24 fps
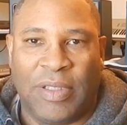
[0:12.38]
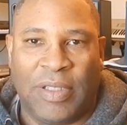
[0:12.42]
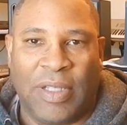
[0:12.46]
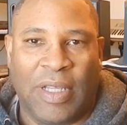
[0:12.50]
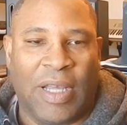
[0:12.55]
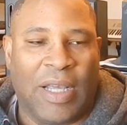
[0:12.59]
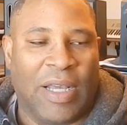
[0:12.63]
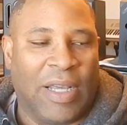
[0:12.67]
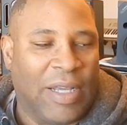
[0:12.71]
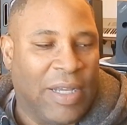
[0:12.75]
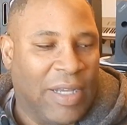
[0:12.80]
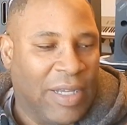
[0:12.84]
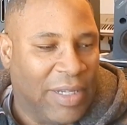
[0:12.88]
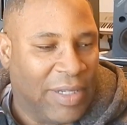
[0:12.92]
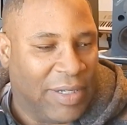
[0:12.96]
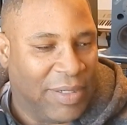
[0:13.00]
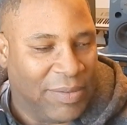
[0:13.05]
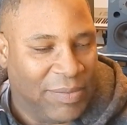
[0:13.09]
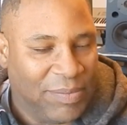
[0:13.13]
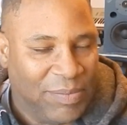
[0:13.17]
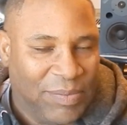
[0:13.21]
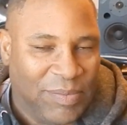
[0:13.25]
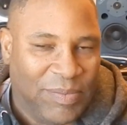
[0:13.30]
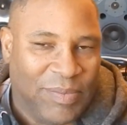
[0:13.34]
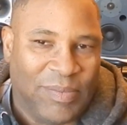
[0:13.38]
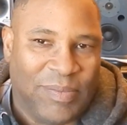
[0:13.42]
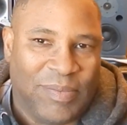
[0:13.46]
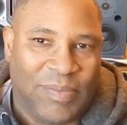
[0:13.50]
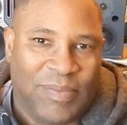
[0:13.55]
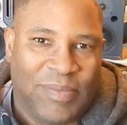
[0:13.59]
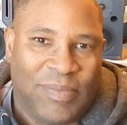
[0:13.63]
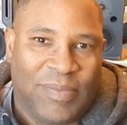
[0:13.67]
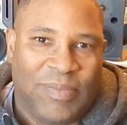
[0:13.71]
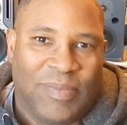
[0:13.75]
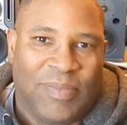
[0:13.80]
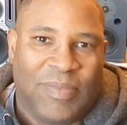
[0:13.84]

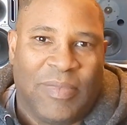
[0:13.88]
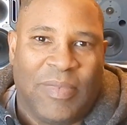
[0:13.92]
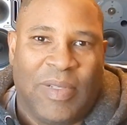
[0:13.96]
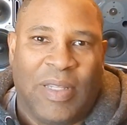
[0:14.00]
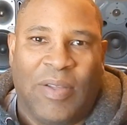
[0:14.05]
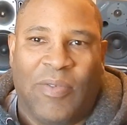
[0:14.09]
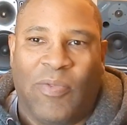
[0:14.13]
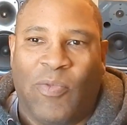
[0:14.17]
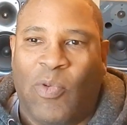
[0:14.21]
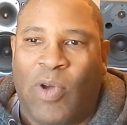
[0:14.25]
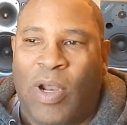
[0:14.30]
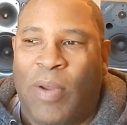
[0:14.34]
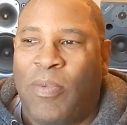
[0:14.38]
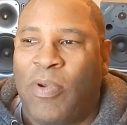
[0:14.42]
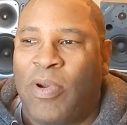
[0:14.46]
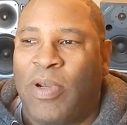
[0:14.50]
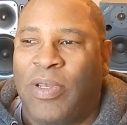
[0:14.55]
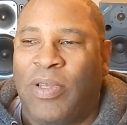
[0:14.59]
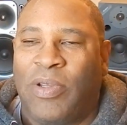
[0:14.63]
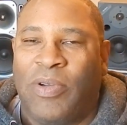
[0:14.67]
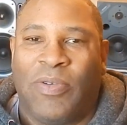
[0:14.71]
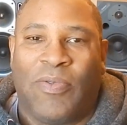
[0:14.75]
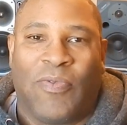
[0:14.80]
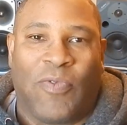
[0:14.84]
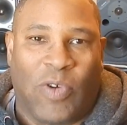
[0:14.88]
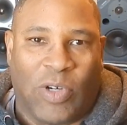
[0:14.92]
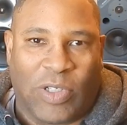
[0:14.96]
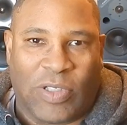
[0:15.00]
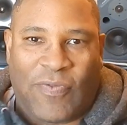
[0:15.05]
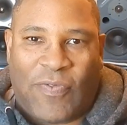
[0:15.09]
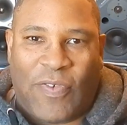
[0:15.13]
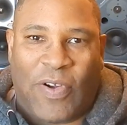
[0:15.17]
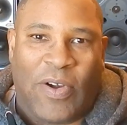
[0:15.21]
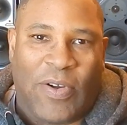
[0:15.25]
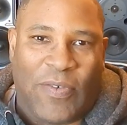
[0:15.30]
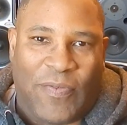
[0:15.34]
what I'm going to do
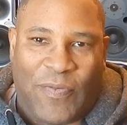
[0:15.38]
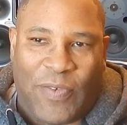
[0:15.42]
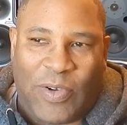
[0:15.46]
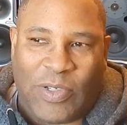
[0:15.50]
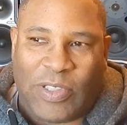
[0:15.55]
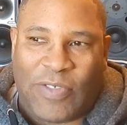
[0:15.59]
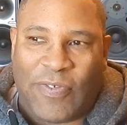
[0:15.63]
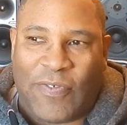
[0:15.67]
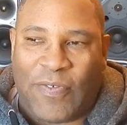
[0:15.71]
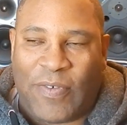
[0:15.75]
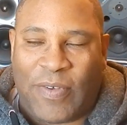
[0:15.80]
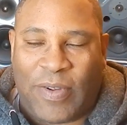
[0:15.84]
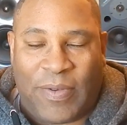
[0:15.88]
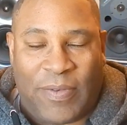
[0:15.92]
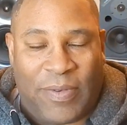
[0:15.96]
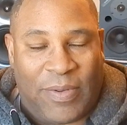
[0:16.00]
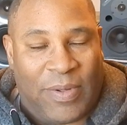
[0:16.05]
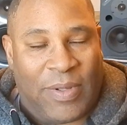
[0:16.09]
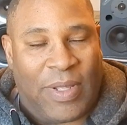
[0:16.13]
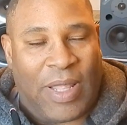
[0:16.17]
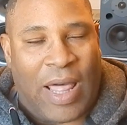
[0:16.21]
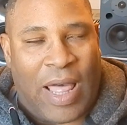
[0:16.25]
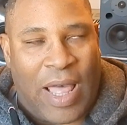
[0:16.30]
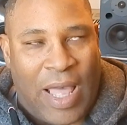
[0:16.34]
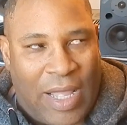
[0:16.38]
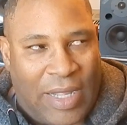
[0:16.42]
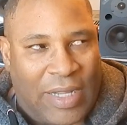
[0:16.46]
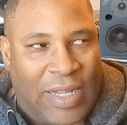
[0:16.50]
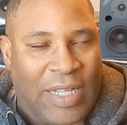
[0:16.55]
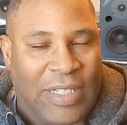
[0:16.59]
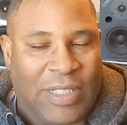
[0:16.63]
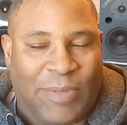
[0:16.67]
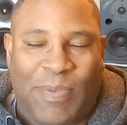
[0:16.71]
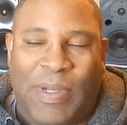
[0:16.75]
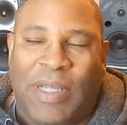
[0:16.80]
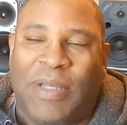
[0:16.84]
first, I
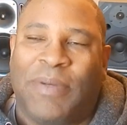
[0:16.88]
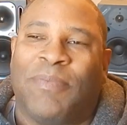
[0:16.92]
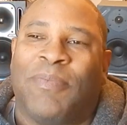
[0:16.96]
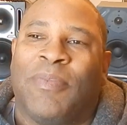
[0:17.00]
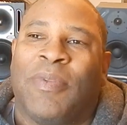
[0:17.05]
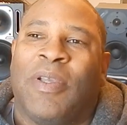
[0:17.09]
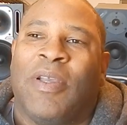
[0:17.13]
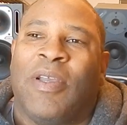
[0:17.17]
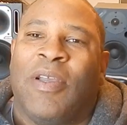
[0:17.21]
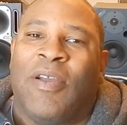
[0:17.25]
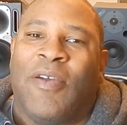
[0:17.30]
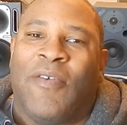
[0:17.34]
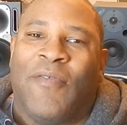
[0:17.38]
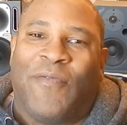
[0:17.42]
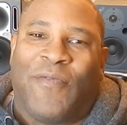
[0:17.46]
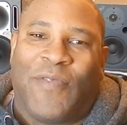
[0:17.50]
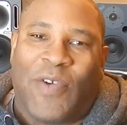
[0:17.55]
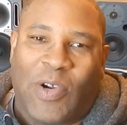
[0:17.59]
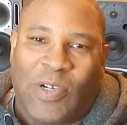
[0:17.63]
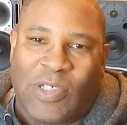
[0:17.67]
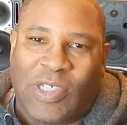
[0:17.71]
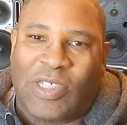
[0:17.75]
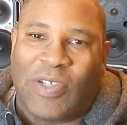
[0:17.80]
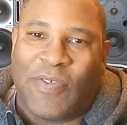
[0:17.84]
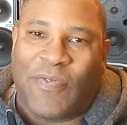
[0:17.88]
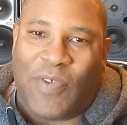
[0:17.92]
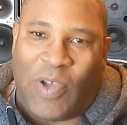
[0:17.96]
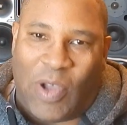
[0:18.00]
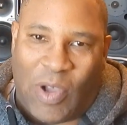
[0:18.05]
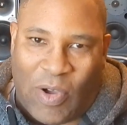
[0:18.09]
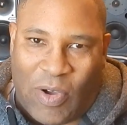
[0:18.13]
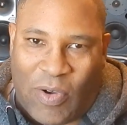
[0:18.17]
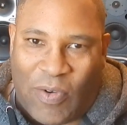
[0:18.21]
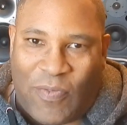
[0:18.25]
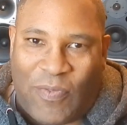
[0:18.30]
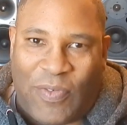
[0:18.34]
can't speak. First of
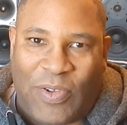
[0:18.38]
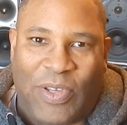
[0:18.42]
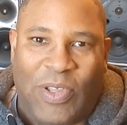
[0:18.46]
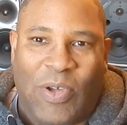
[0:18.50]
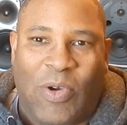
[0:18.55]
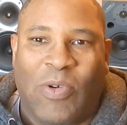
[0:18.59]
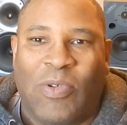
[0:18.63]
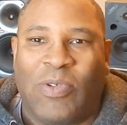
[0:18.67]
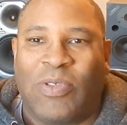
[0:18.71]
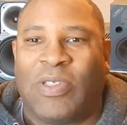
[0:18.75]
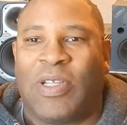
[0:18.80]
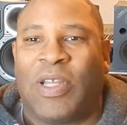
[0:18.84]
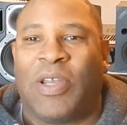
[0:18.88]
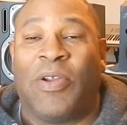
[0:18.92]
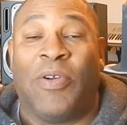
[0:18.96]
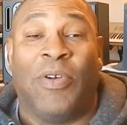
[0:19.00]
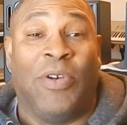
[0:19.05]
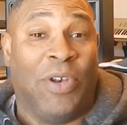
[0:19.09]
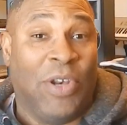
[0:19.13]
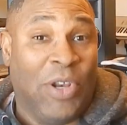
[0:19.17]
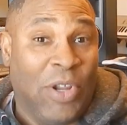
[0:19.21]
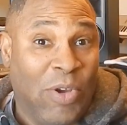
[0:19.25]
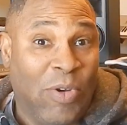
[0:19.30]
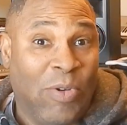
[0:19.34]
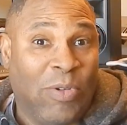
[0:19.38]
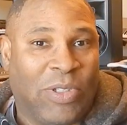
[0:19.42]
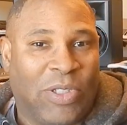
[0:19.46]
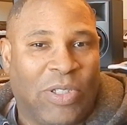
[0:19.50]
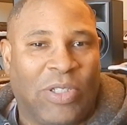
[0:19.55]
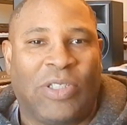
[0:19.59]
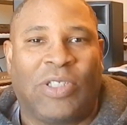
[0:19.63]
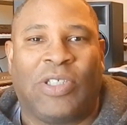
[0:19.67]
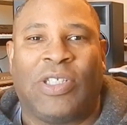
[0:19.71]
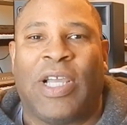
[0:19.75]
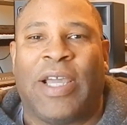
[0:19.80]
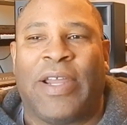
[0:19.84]
all, for those that are new to
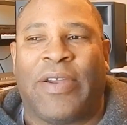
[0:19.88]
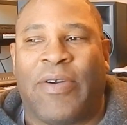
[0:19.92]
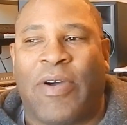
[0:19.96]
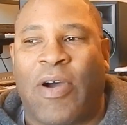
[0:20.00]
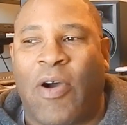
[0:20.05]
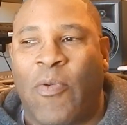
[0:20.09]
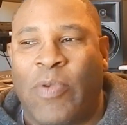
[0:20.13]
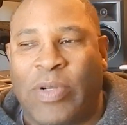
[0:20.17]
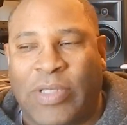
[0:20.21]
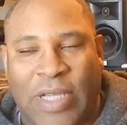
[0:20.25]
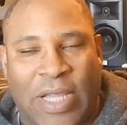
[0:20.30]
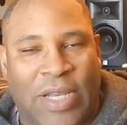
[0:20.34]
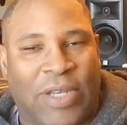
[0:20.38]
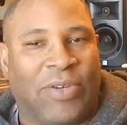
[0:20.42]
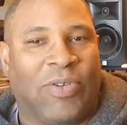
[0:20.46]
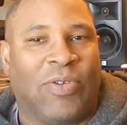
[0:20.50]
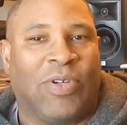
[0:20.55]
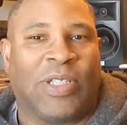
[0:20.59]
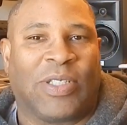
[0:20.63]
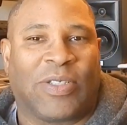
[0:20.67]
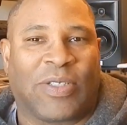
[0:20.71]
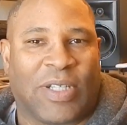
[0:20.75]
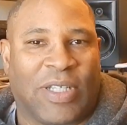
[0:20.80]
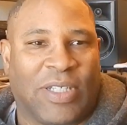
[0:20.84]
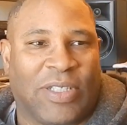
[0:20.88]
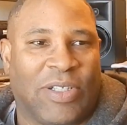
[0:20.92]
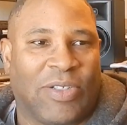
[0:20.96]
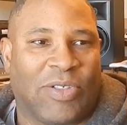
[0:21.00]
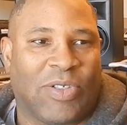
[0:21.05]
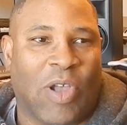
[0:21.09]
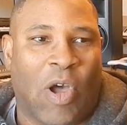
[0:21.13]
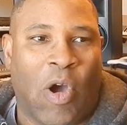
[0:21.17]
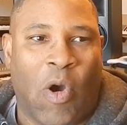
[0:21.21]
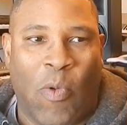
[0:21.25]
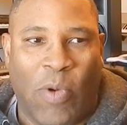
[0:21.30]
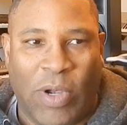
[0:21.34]
the channel, I always got to do this because
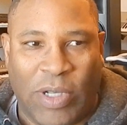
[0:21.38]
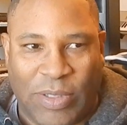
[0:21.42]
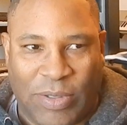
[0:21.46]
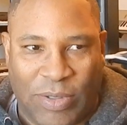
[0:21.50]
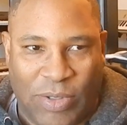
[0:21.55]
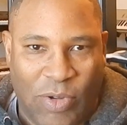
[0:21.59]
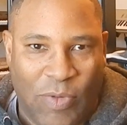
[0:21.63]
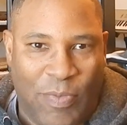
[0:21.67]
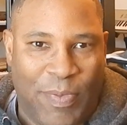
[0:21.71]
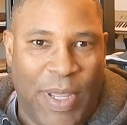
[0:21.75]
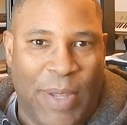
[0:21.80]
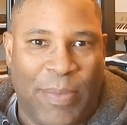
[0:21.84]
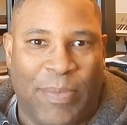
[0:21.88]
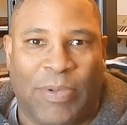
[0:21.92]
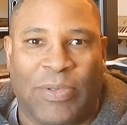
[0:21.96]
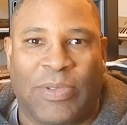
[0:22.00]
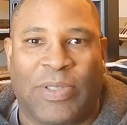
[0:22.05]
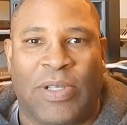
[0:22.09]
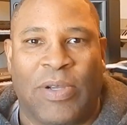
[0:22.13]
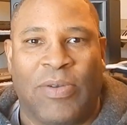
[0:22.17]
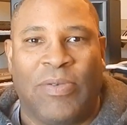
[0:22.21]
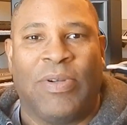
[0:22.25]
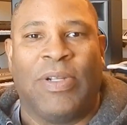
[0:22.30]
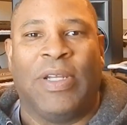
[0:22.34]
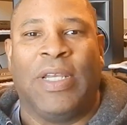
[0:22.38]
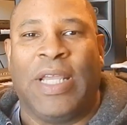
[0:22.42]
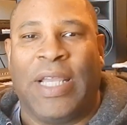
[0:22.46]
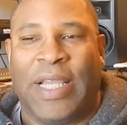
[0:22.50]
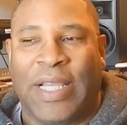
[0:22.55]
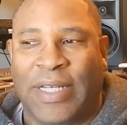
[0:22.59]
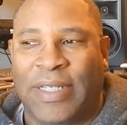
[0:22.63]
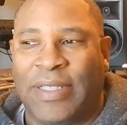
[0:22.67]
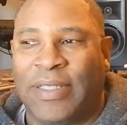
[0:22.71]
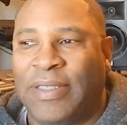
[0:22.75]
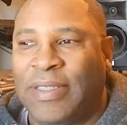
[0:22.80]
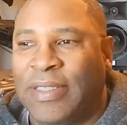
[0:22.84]
there's always new people tuning
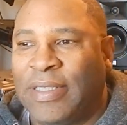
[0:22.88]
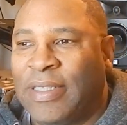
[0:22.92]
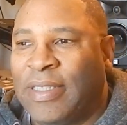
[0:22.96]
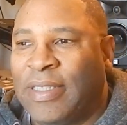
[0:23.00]
in.